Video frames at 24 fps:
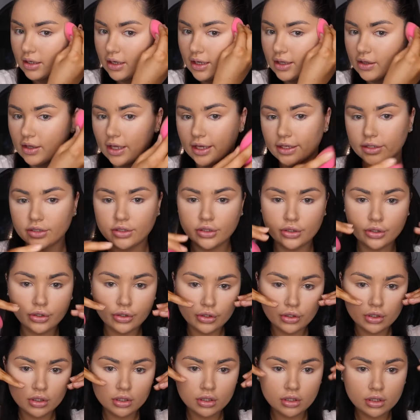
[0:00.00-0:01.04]
I like
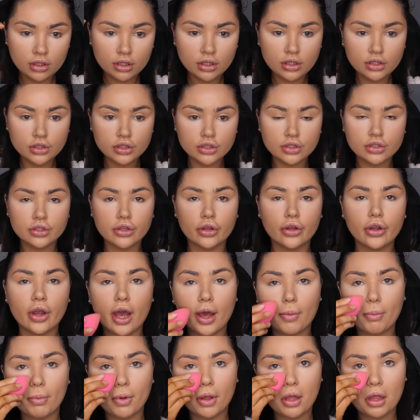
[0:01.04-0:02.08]
to just go
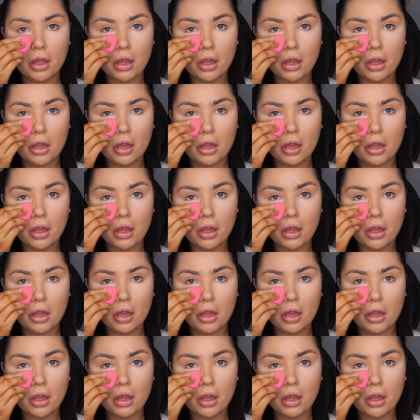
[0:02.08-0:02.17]
up